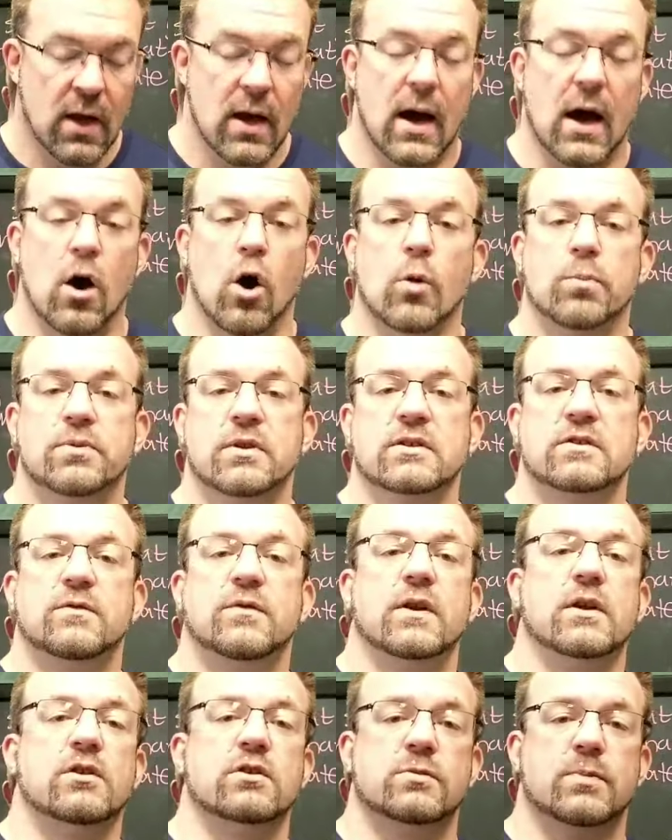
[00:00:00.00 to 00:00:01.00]
I hope this
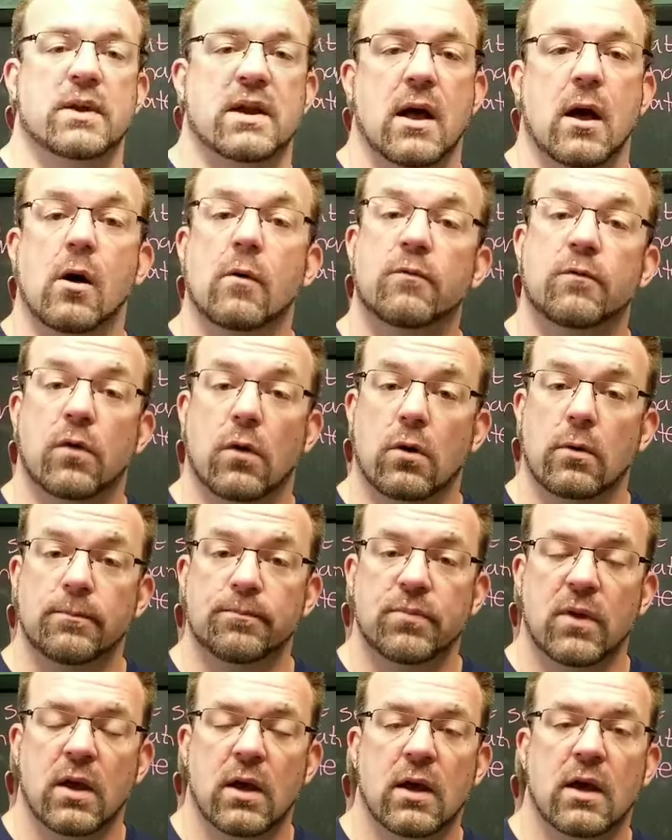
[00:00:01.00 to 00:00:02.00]
video has been
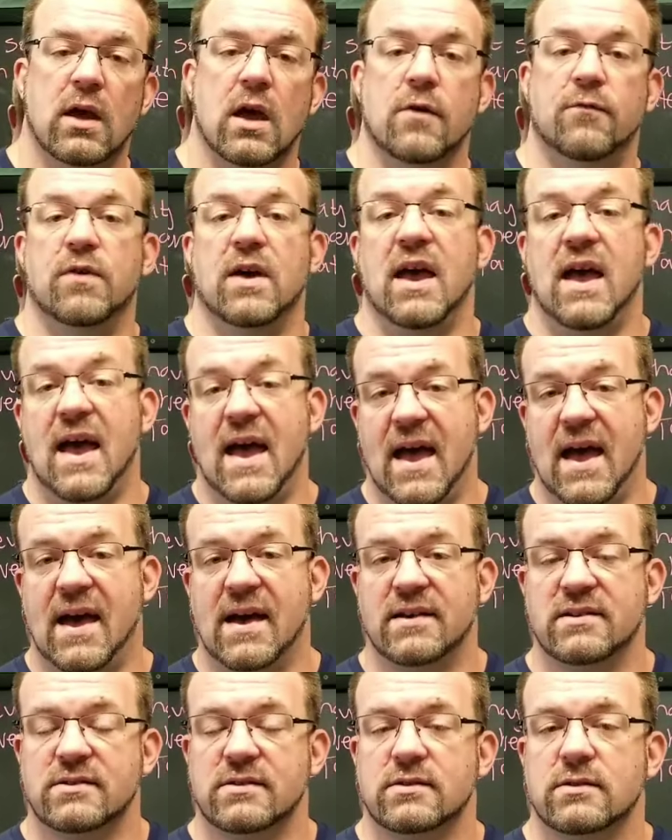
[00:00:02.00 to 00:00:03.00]
helpful. If it
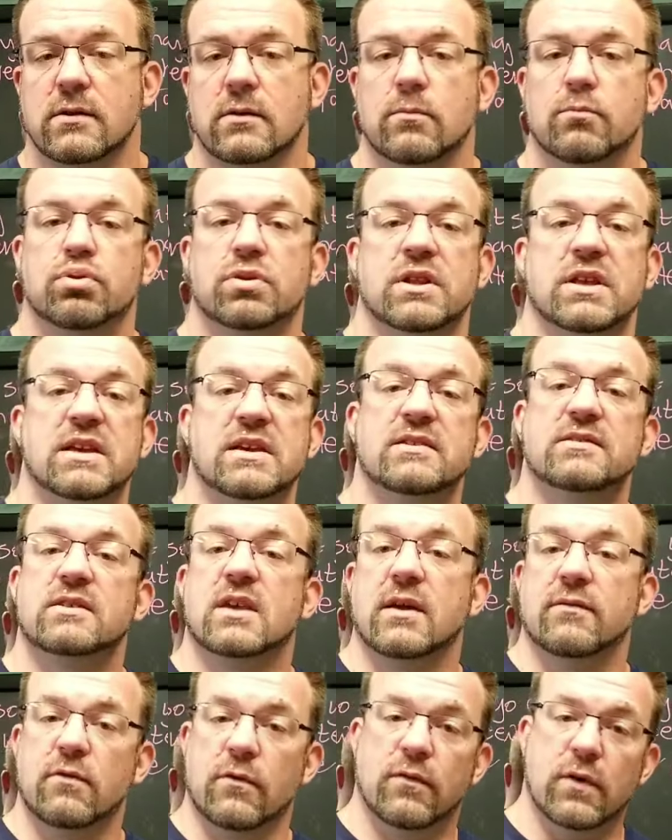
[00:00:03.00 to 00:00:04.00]
has, please
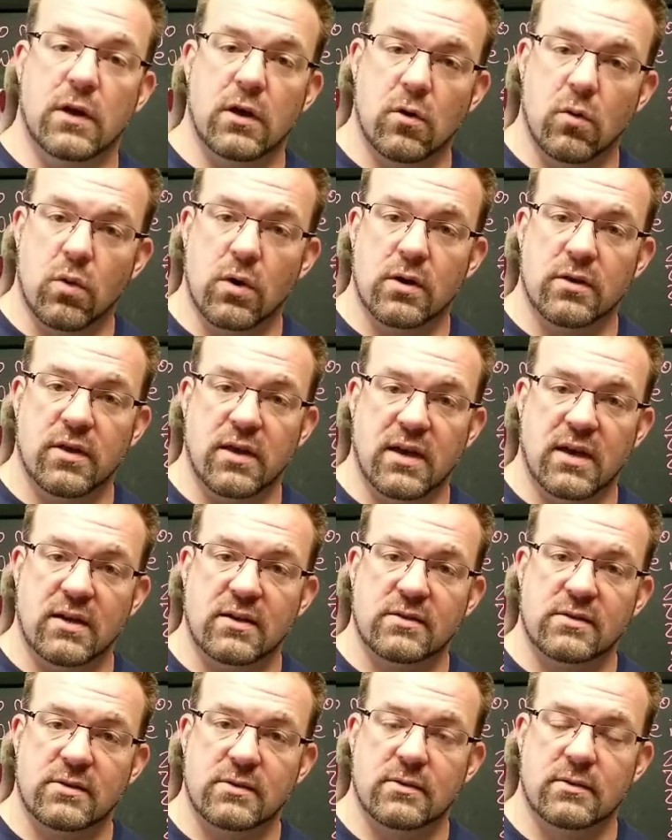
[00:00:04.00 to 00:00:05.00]
give the video one of
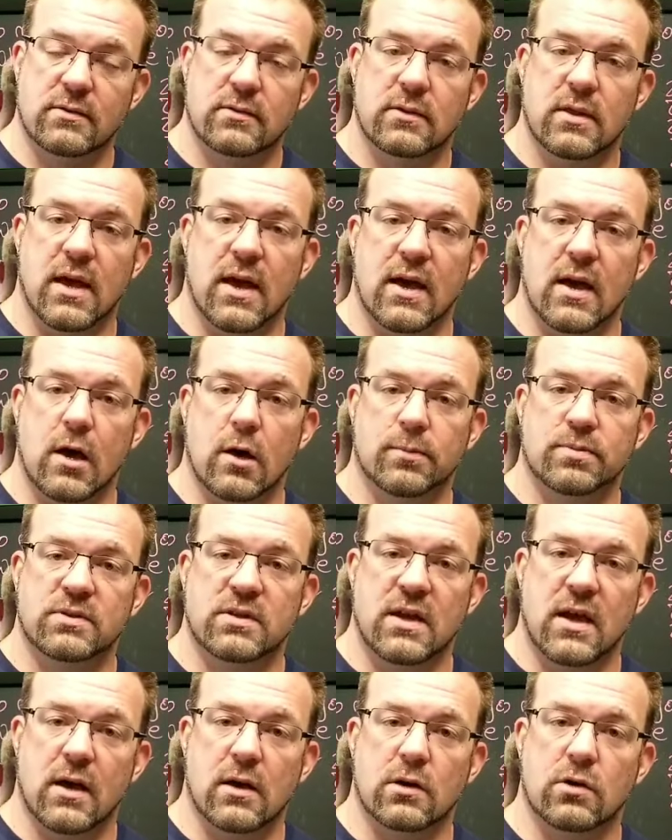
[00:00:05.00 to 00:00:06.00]
these. That helps
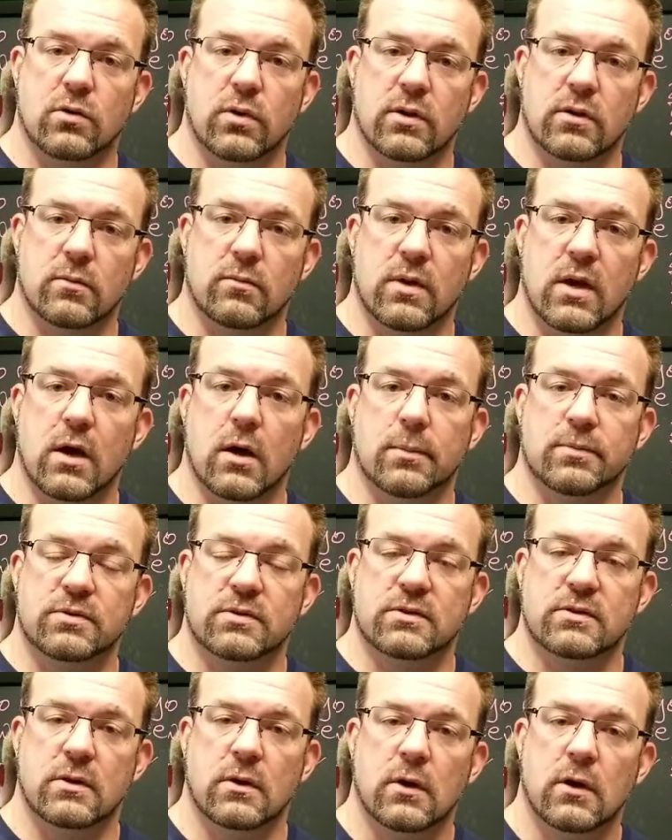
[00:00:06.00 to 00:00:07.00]
the algorithm. It
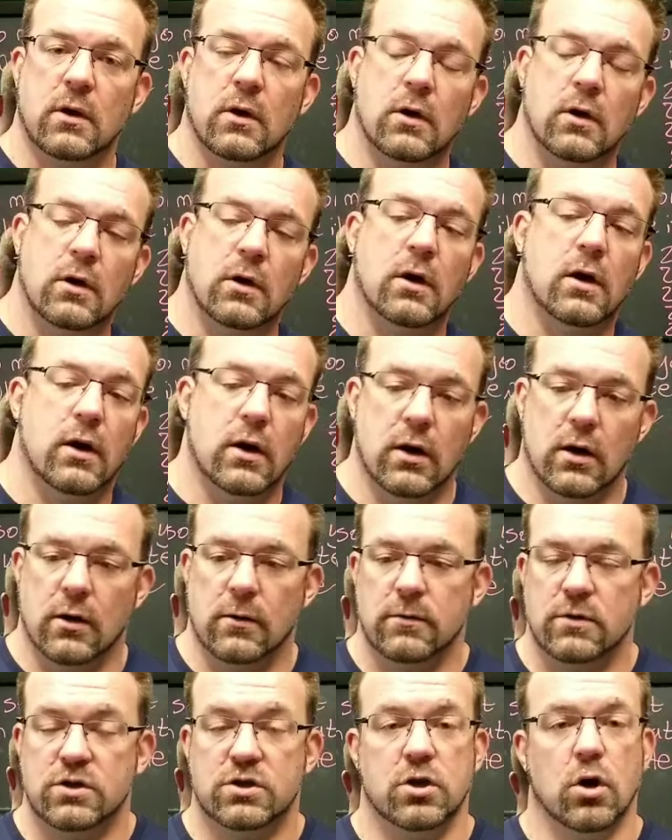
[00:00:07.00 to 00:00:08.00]
helps
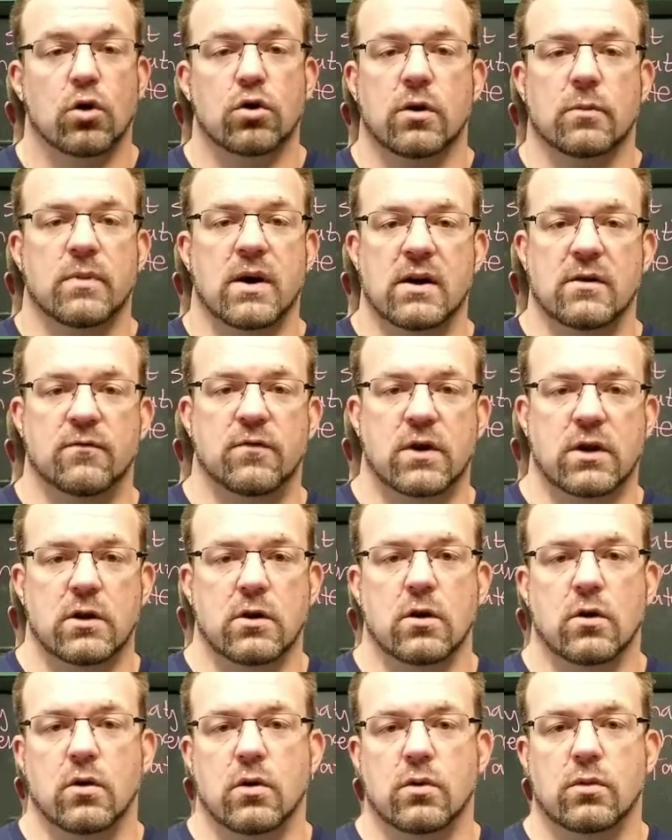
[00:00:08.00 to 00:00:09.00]
show that my
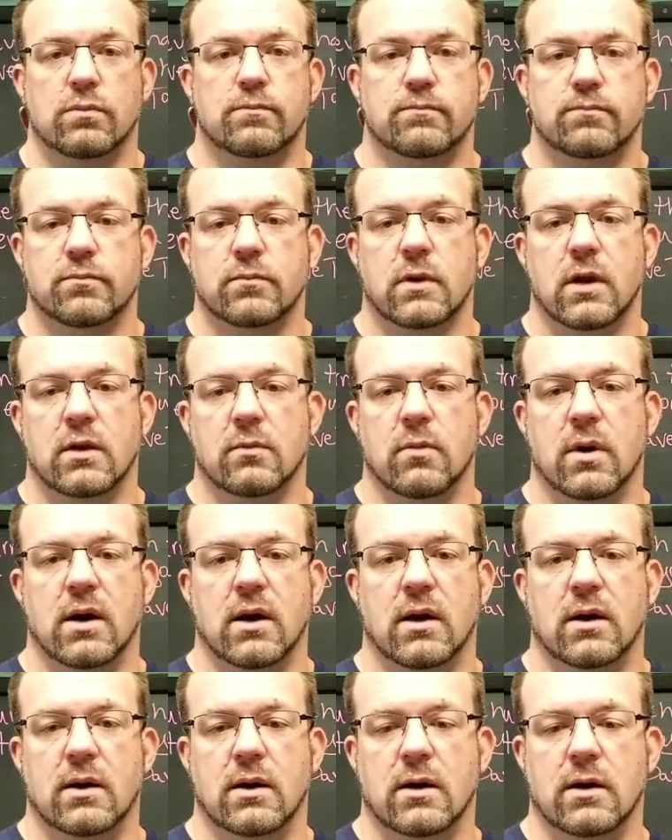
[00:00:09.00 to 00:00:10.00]
video and
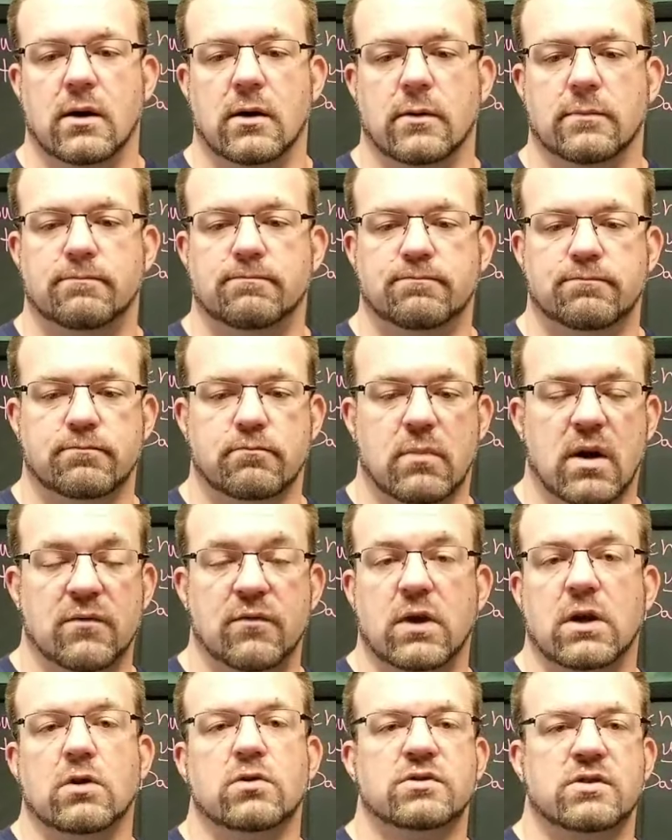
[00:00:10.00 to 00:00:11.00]
my
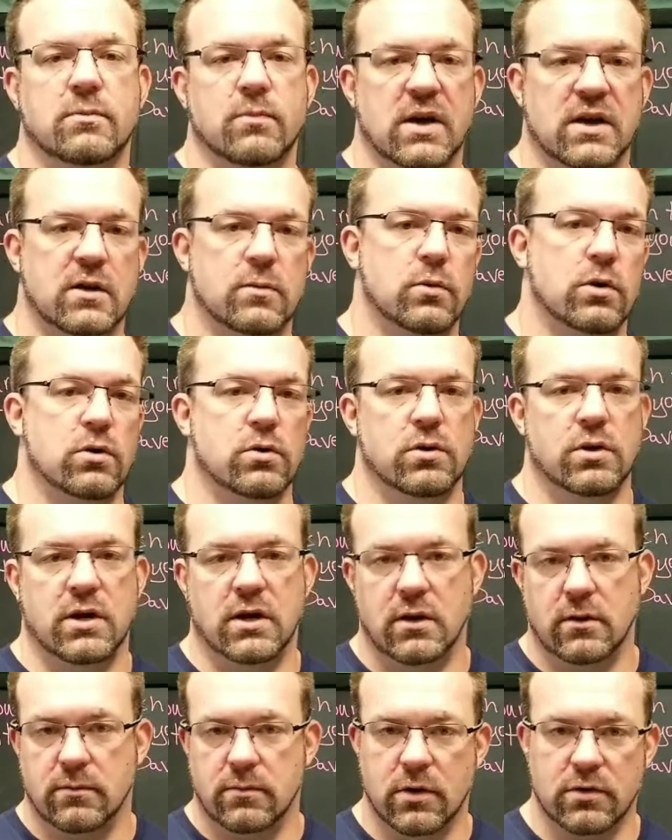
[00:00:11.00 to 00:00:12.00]
videos and my
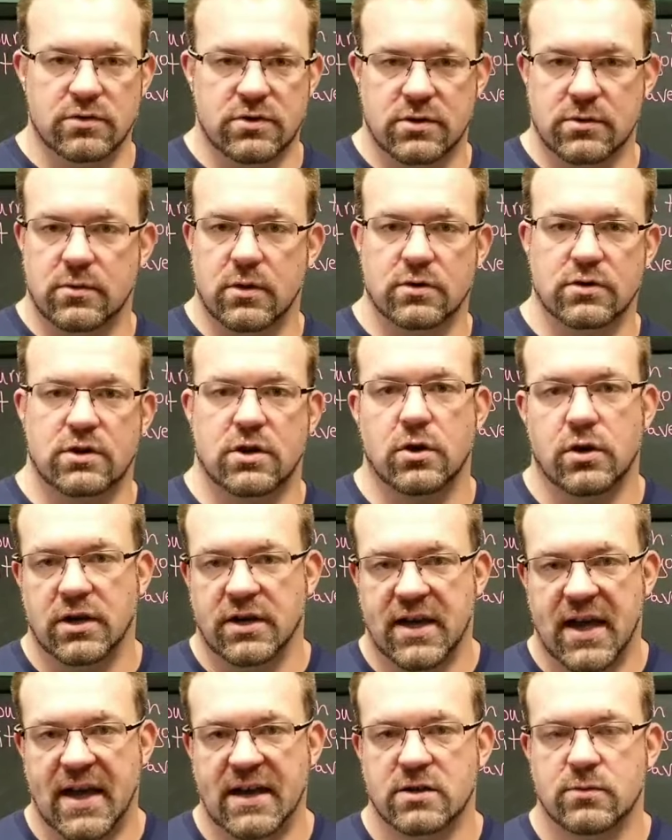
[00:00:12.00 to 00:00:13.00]
community, there's good
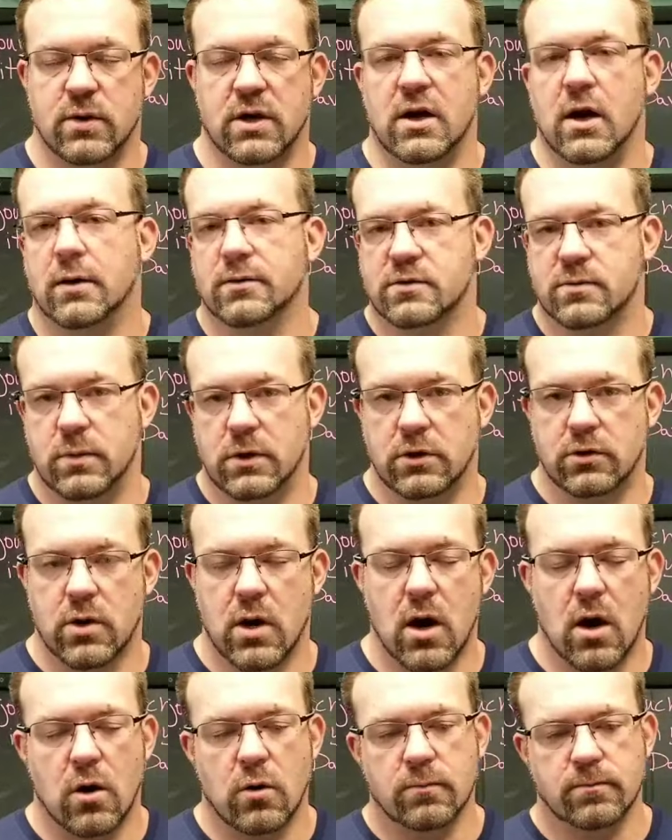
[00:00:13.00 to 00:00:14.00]
engagement. It helps me
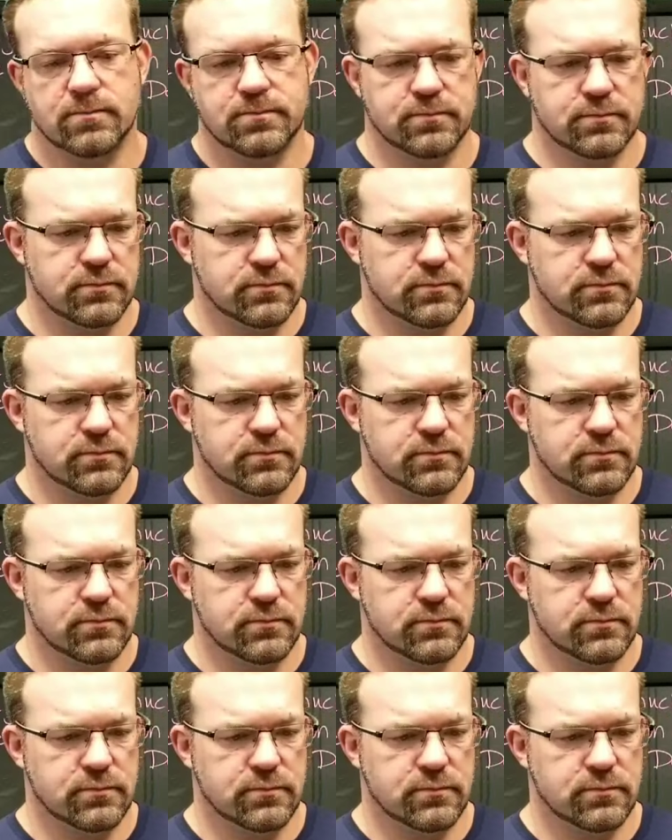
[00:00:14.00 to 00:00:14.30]
grow.